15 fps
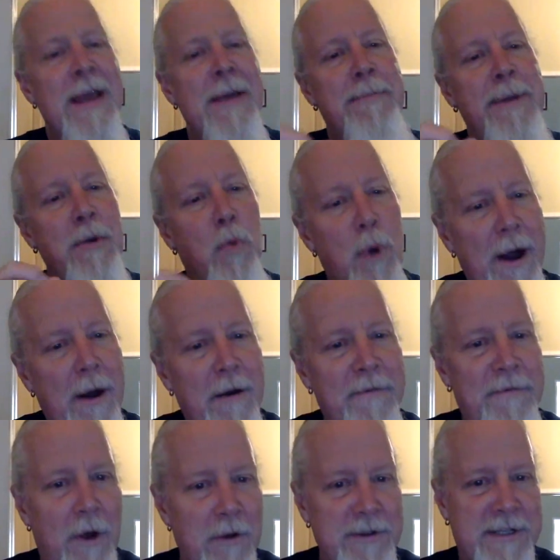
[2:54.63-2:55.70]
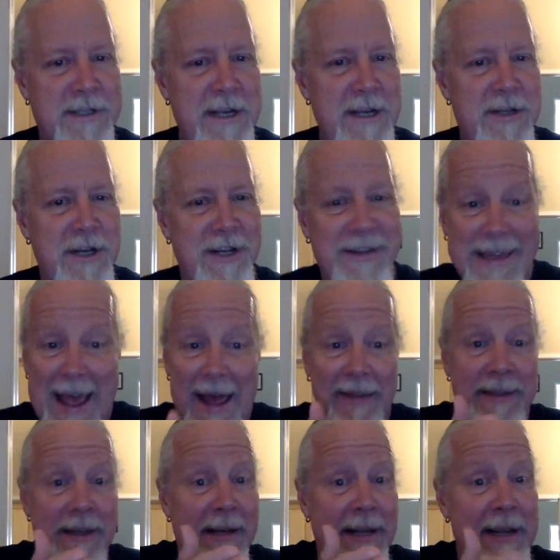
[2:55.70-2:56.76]
Beware of false teaching,
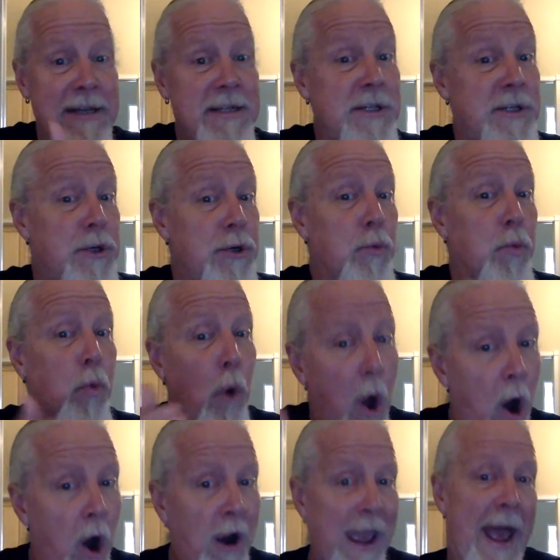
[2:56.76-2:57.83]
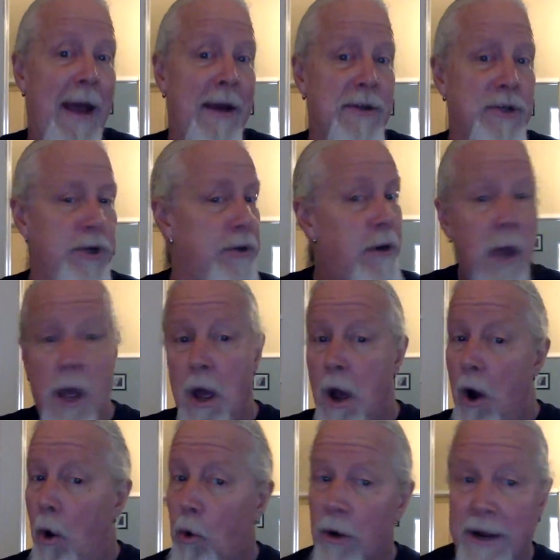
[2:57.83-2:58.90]
that leads to wrong action
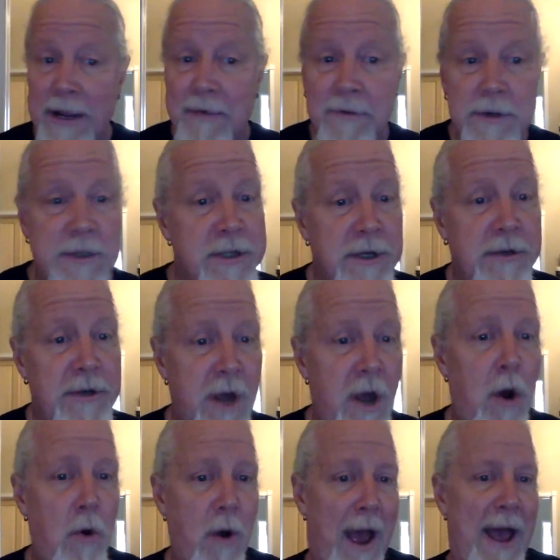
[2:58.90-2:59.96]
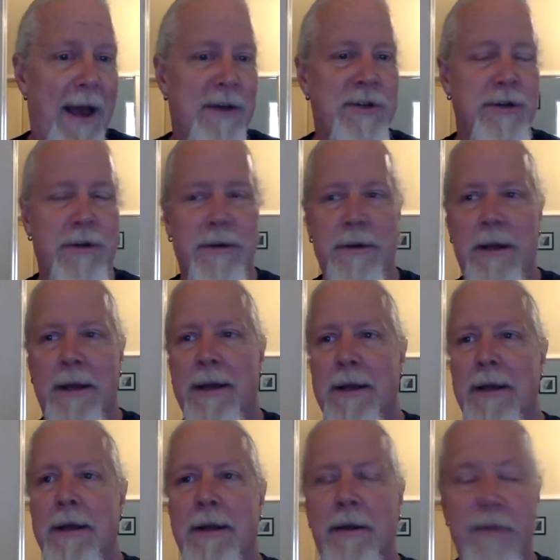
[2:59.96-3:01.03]
or even to no action.
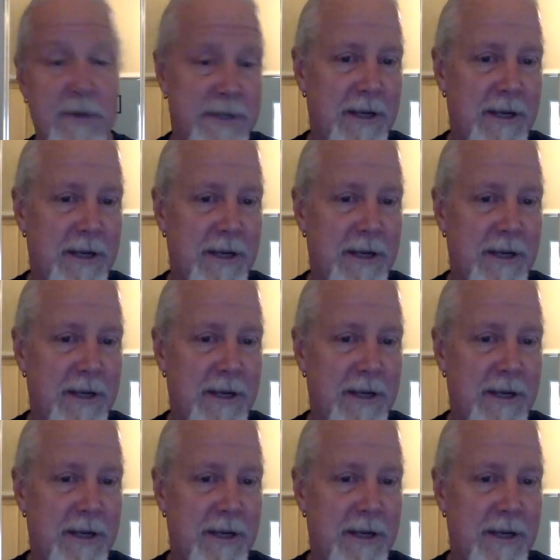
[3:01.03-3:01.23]
You know, there's a